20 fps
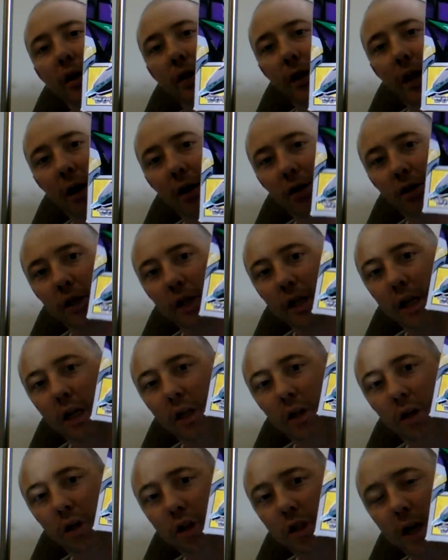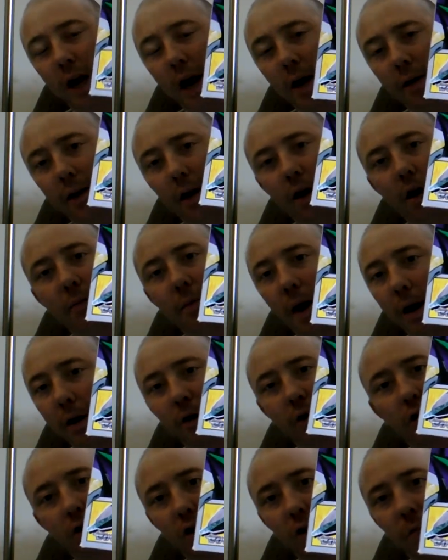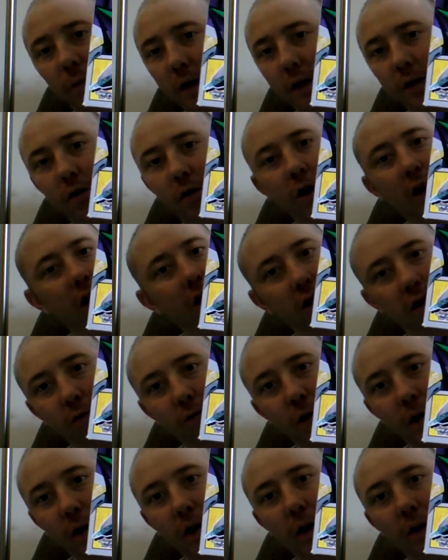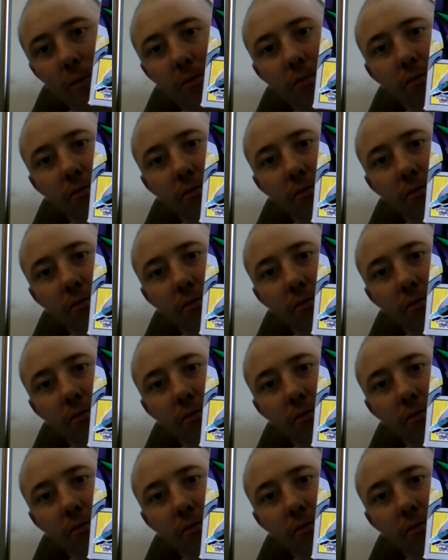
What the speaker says: There's the English down there. I'm not gonna zoom it in so you guys can read it.